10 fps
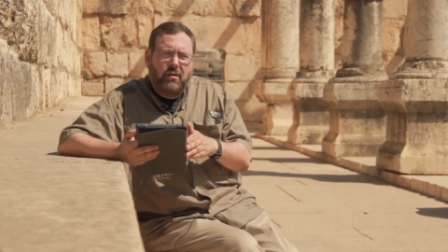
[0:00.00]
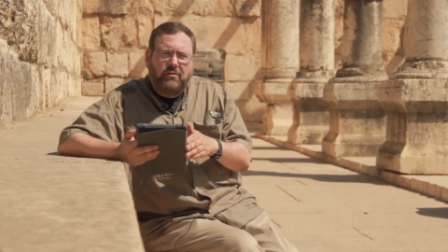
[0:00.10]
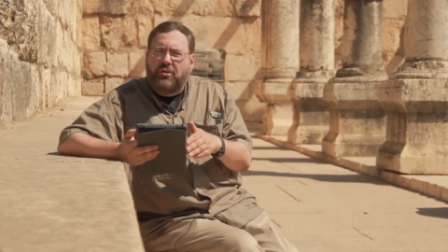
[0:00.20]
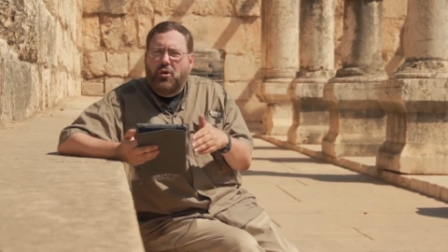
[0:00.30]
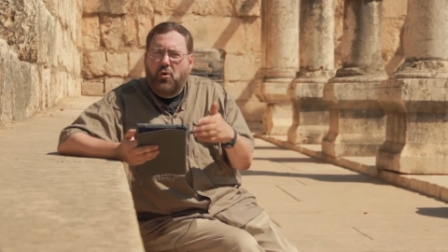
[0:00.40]

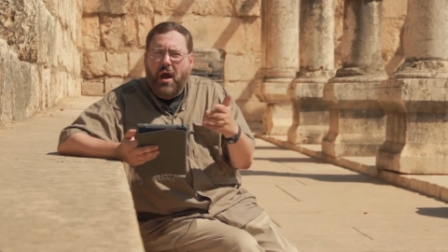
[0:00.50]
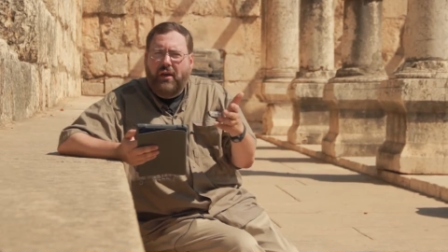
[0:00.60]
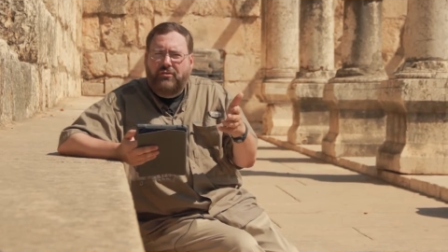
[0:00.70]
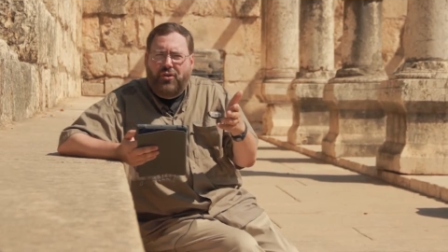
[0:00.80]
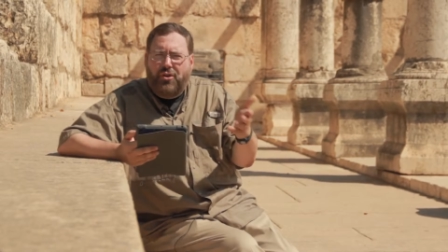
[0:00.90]
See, who
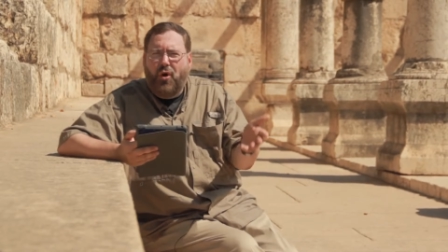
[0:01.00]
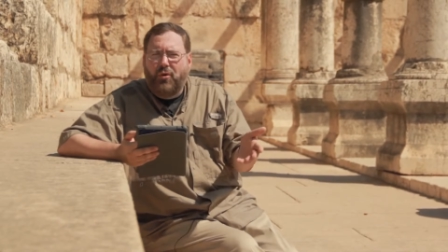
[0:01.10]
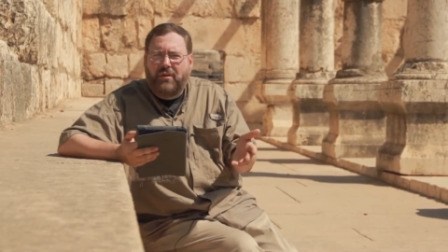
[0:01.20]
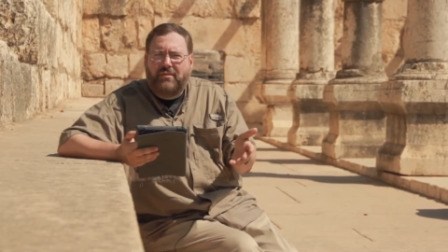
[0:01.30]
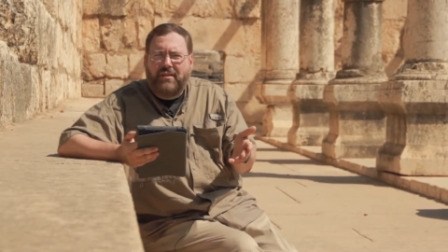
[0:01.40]
has
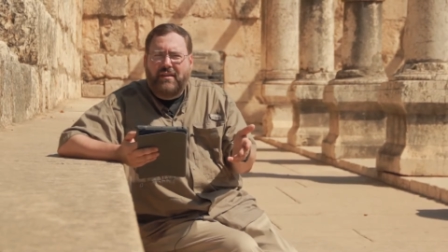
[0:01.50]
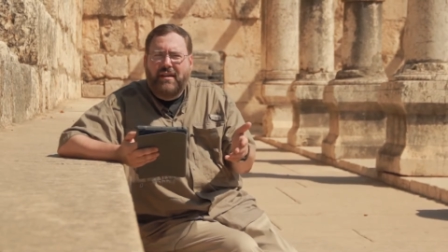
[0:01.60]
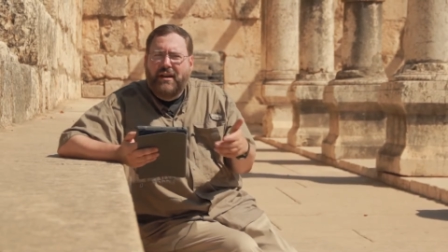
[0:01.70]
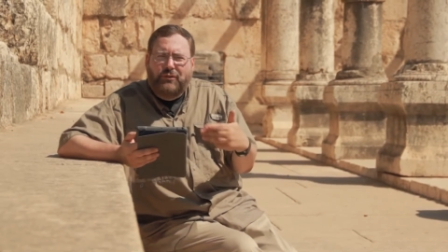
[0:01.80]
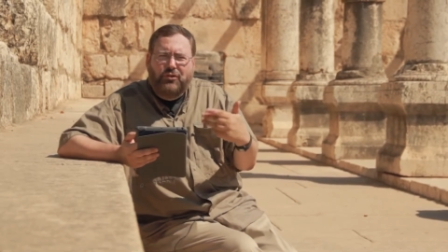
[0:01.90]
authority
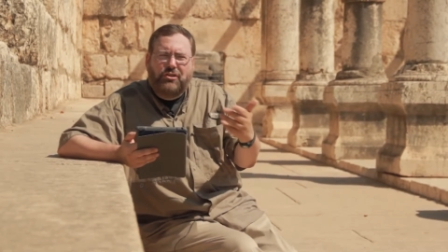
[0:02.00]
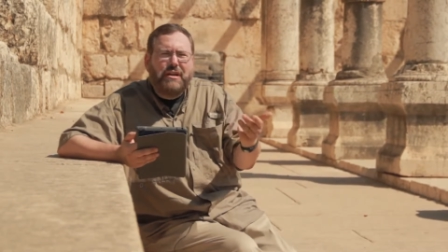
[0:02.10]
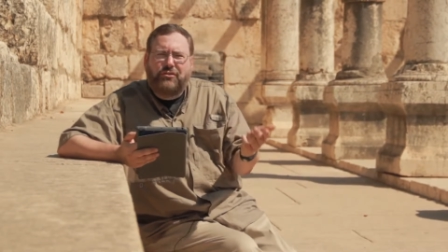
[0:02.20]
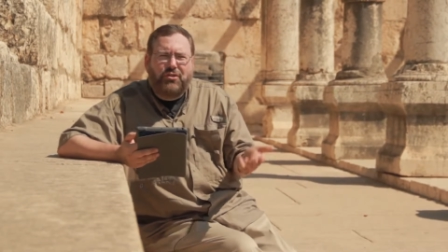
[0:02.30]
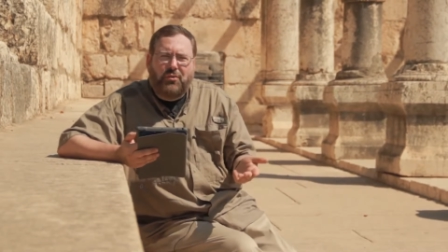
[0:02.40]
to
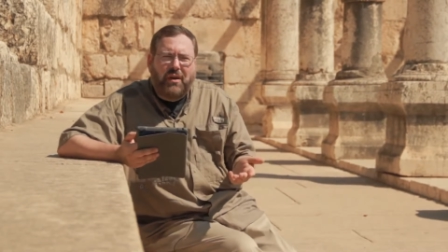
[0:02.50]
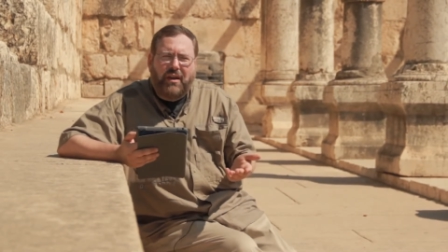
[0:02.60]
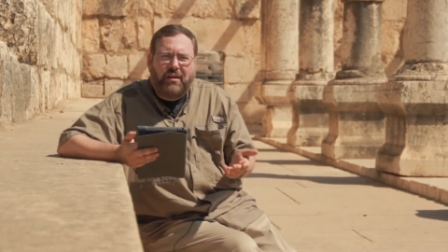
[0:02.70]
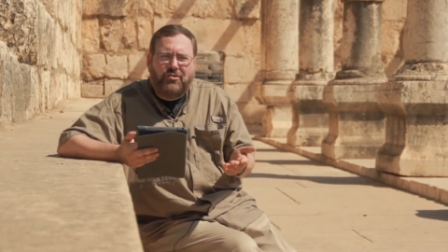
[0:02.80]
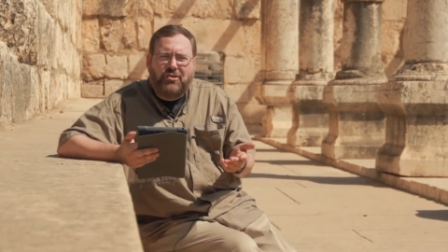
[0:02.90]
teach the
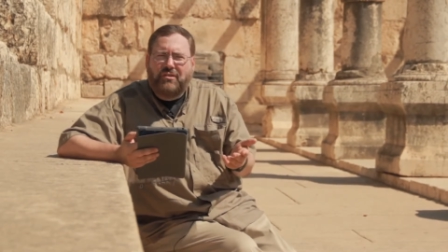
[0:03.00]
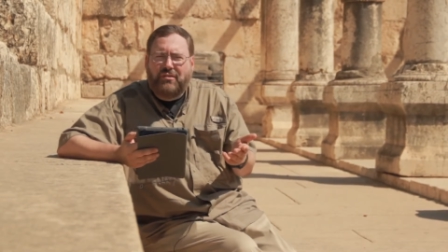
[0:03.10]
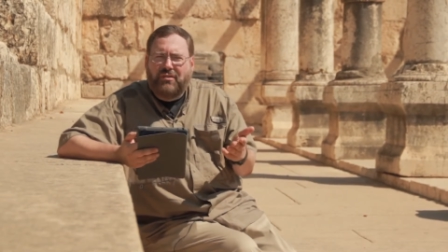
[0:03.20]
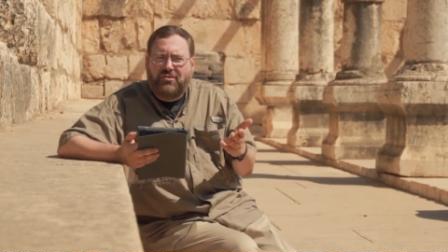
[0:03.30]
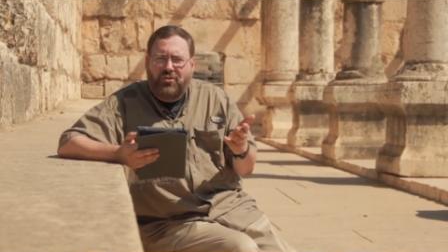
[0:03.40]
way
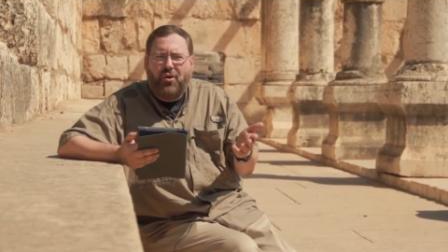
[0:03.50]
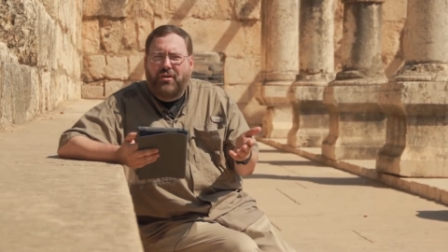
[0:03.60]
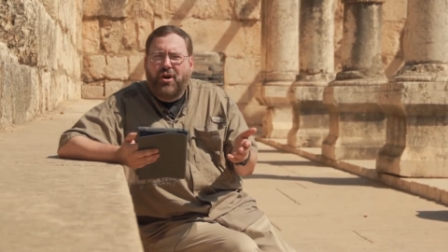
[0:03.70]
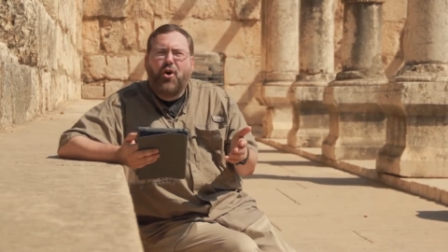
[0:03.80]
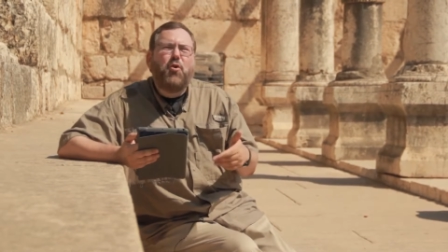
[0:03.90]
Jesus taught?